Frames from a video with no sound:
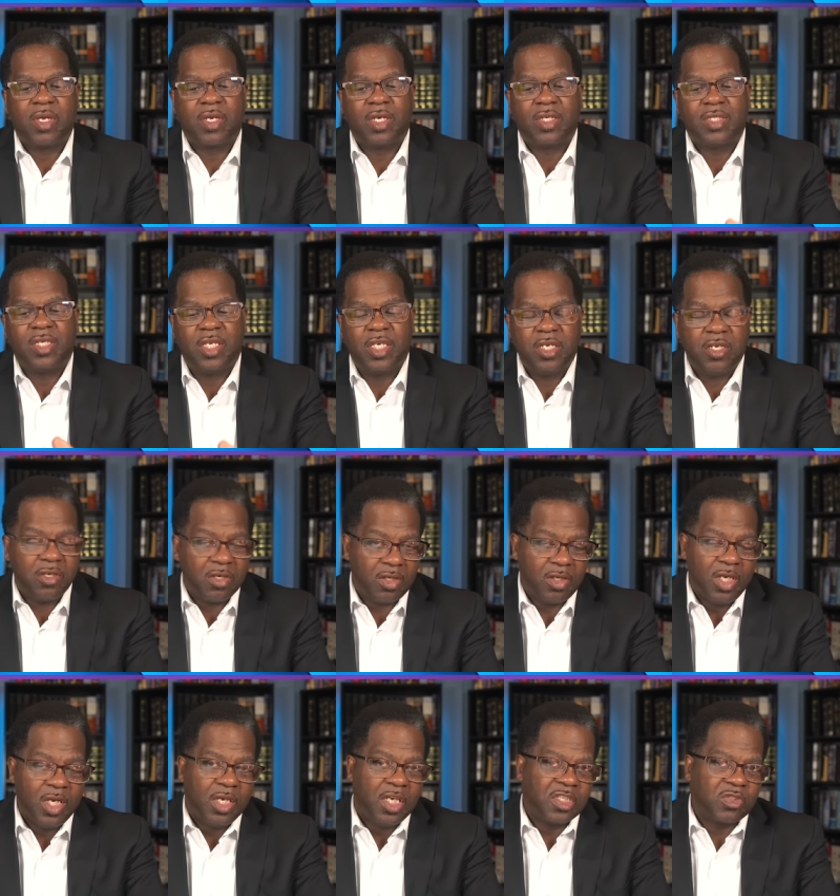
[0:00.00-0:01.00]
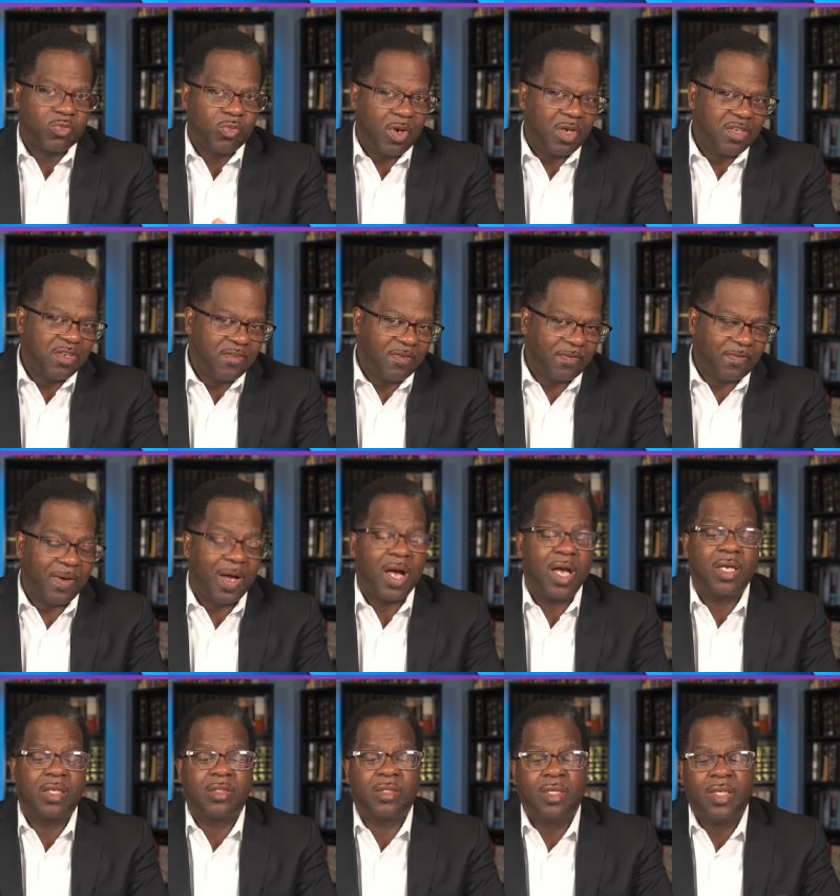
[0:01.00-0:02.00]
because here is where you
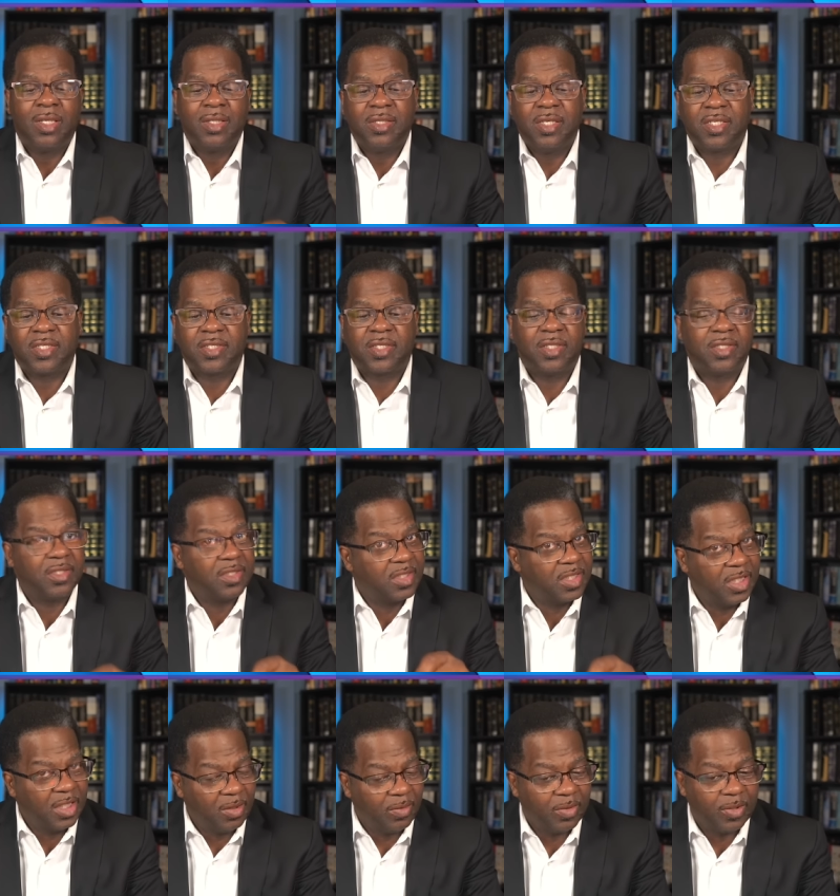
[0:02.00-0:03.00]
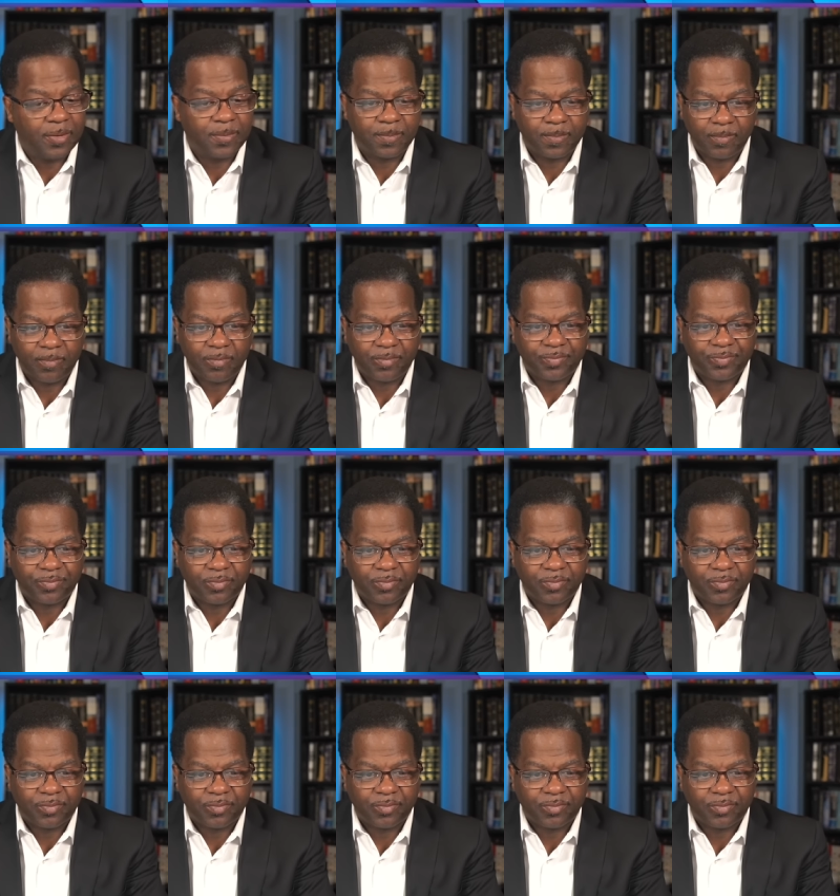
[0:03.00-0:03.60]
find this centurion.